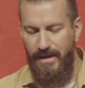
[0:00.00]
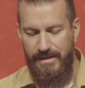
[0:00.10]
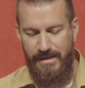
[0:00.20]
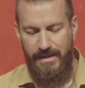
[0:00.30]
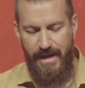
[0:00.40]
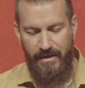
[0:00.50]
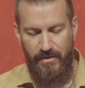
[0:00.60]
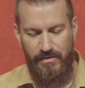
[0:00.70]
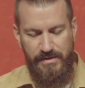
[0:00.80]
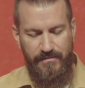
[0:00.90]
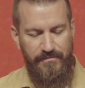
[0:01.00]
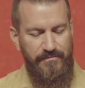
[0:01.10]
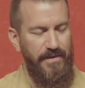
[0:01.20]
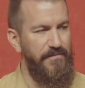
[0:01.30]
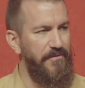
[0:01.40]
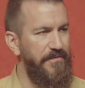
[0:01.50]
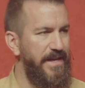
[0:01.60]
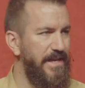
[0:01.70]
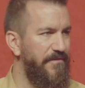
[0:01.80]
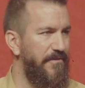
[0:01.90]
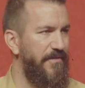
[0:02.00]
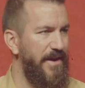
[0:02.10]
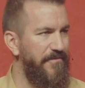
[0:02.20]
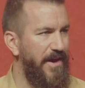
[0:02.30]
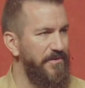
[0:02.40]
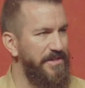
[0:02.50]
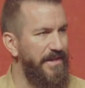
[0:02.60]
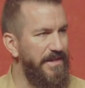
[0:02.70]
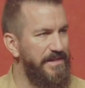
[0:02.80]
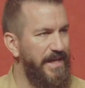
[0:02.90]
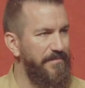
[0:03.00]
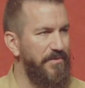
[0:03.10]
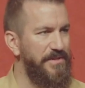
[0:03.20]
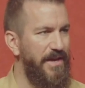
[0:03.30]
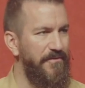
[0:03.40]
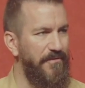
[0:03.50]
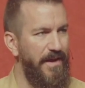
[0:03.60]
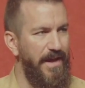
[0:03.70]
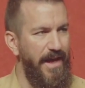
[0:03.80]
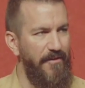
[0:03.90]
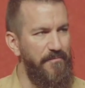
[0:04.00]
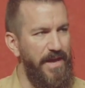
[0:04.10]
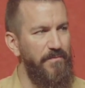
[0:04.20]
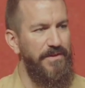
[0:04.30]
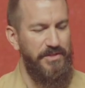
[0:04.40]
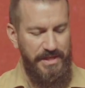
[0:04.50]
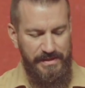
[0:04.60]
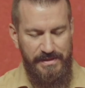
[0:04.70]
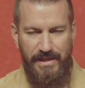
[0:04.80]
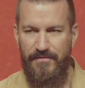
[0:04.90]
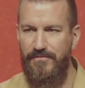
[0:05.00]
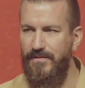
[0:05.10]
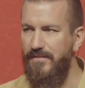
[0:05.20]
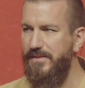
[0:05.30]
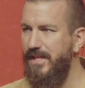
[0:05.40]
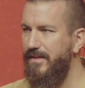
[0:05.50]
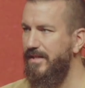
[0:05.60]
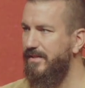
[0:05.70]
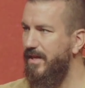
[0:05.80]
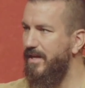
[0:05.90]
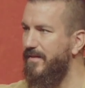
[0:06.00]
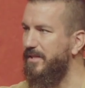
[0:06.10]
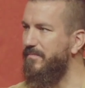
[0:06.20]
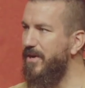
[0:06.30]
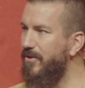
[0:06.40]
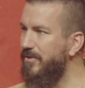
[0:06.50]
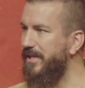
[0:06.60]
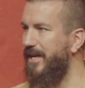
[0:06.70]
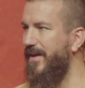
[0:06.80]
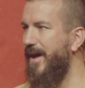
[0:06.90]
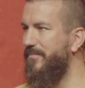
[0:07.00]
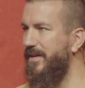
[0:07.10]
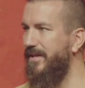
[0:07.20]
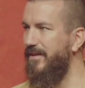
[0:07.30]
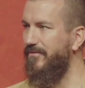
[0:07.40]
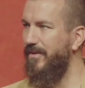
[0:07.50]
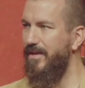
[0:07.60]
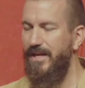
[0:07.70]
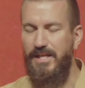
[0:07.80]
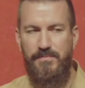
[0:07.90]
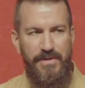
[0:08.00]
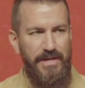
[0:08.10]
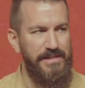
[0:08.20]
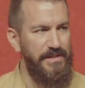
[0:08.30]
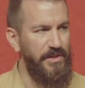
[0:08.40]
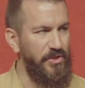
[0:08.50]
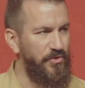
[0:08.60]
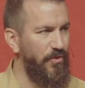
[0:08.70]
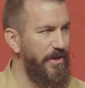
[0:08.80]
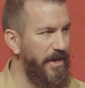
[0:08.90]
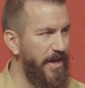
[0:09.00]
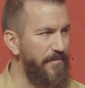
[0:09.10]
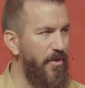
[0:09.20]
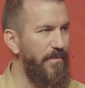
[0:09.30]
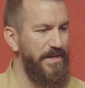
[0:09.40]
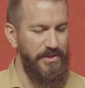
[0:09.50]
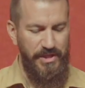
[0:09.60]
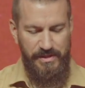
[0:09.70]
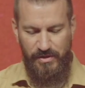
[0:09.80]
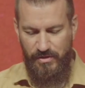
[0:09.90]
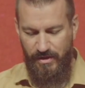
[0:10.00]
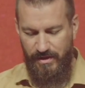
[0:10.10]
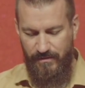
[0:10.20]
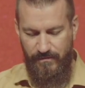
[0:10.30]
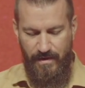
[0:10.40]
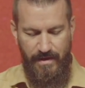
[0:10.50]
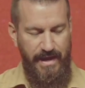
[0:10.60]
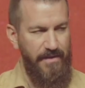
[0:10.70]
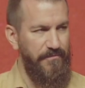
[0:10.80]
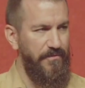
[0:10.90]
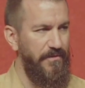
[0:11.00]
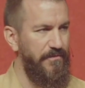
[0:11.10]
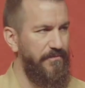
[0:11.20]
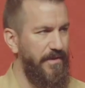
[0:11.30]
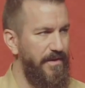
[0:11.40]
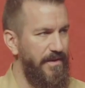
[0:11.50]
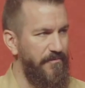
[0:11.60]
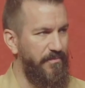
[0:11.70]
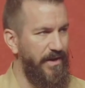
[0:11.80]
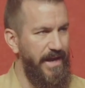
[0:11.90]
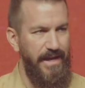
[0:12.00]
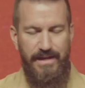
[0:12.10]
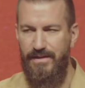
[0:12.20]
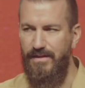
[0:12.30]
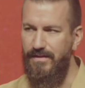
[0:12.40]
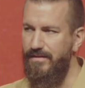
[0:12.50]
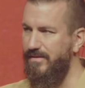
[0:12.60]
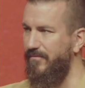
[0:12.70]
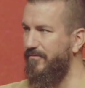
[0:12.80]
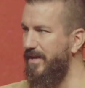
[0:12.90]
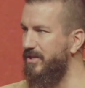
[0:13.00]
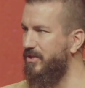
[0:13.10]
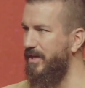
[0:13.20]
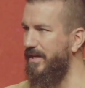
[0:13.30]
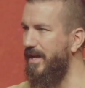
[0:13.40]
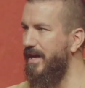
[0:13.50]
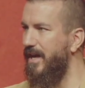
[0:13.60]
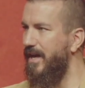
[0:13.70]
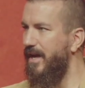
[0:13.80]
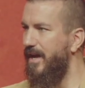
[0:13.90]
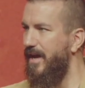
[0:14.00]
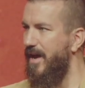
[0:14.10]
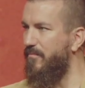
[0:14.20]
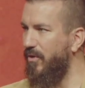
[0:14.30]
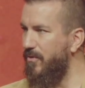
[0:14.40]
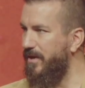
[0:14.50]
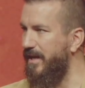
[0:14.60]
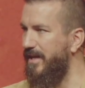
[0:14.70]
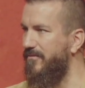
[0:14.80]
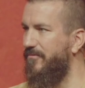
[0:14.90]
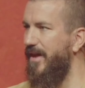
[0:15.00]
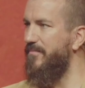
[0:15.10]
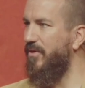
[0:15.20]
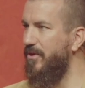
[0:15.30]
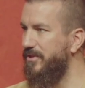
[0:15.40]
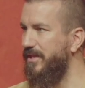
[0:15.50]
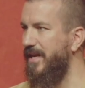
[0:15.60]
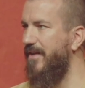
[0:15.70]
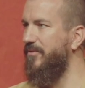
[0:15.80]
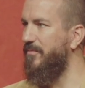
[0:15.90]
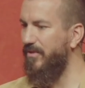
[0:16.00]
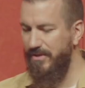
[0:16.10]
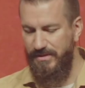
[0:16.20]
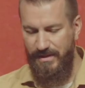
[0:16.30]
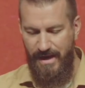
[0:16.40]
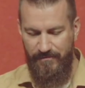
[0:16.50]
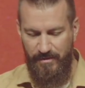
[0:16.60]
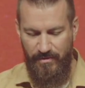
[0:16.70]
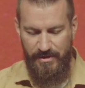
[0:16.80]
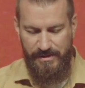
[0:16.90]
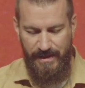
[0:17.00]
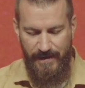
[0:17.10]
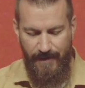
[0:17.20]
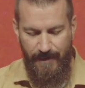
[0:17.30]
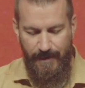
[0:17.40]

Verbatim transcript: It's in the echoes of, of the feeding of the 5,000. The disciples have, have been with Jesus. They've, they've seen these, these miracles that have happened. They've experienced this extraordinary moment as Jesus took a, a handful of, of bread and some fish and, and broke it and fed person after person after person.